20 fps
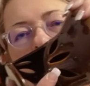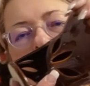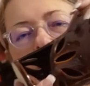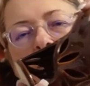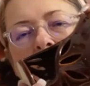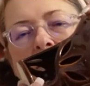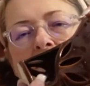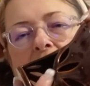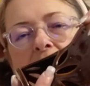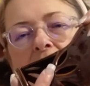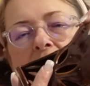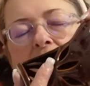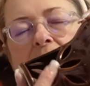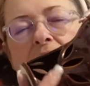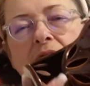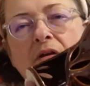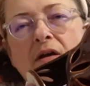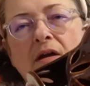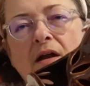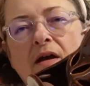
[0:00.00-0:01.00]
got like
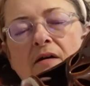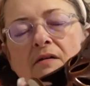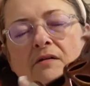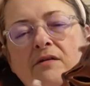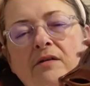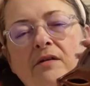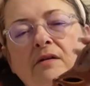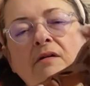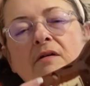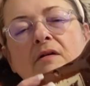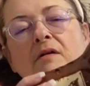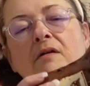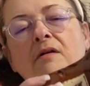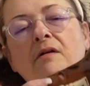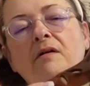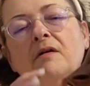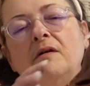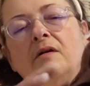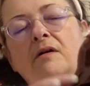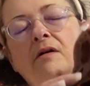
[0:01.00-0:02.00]
leaves cut out on the,
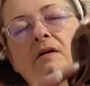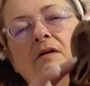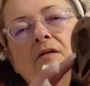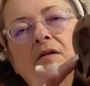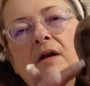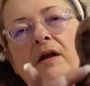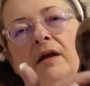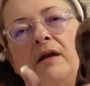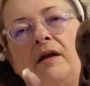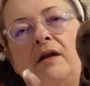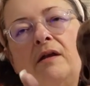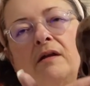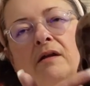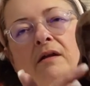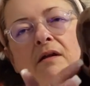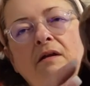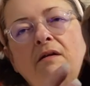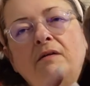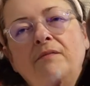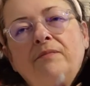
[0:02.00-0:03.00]
right
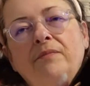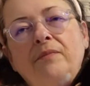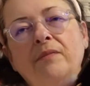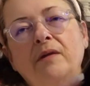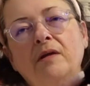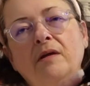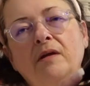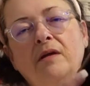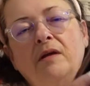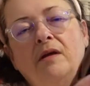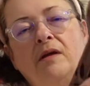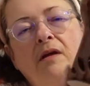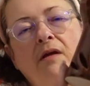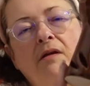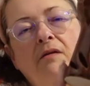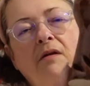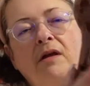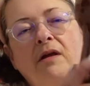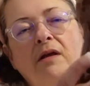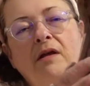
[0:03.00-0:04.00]
here
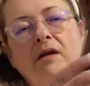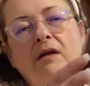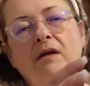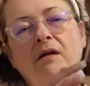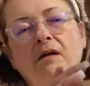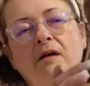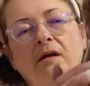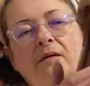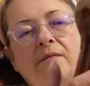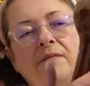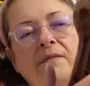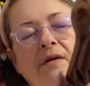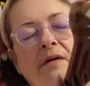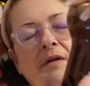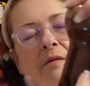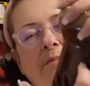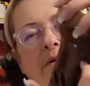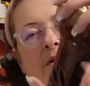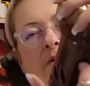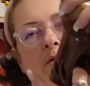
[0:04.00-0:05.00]
and right here. And
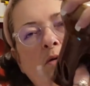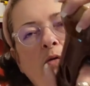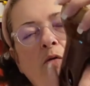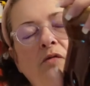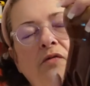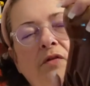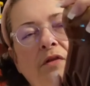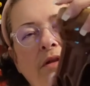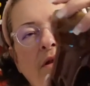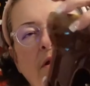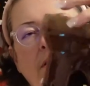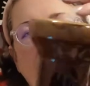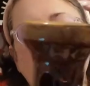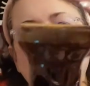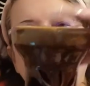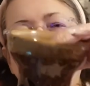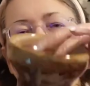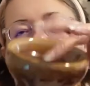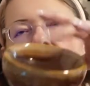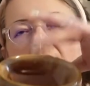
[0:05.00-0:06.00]
a big hole for the
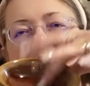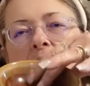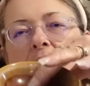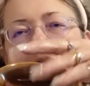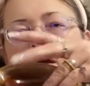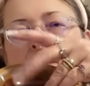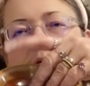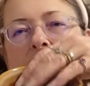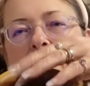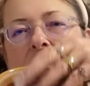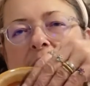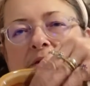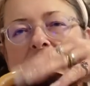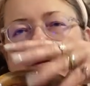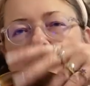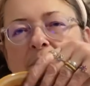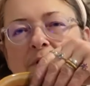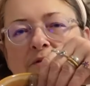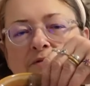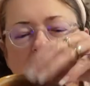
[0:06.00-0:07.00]
candle. Place
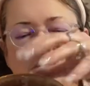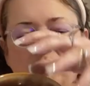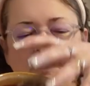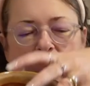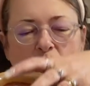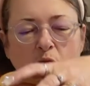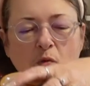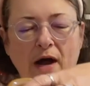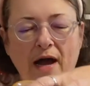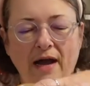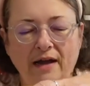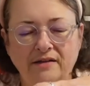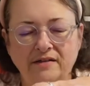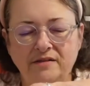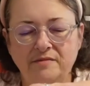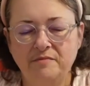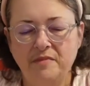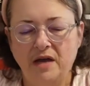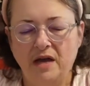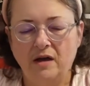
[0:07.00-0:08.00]
up here for those wax
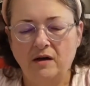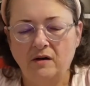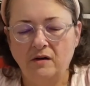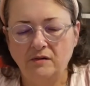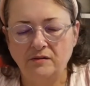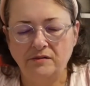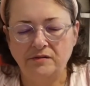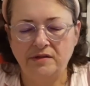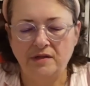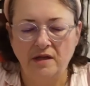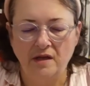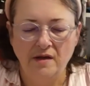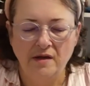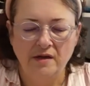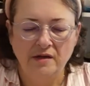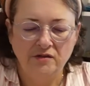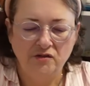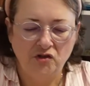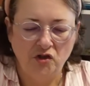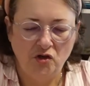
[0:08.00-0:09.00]
melts.
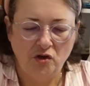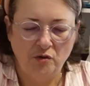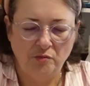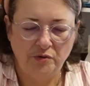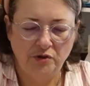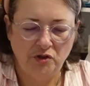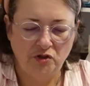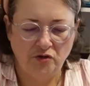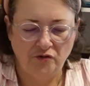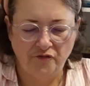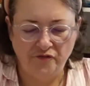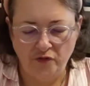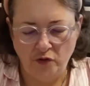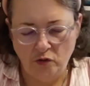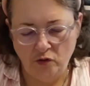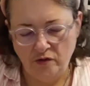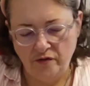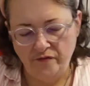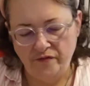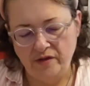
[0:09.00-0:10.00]
So you go put your
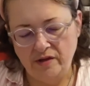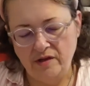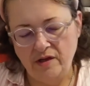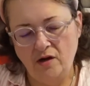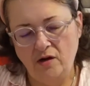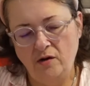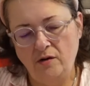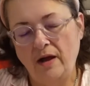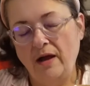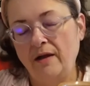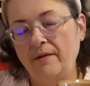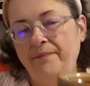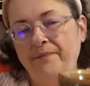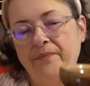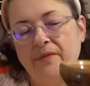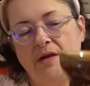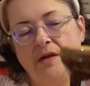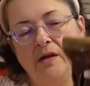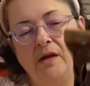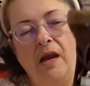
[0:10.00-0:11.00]
votive in there,
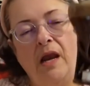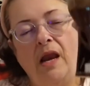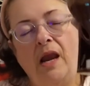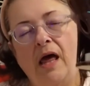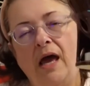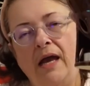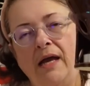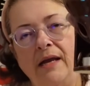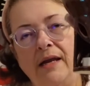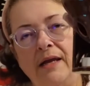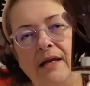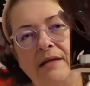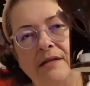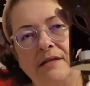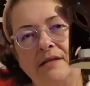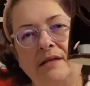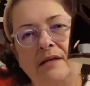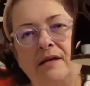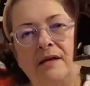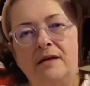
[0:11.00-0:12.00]
light
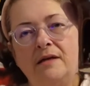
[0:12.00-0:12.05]
it.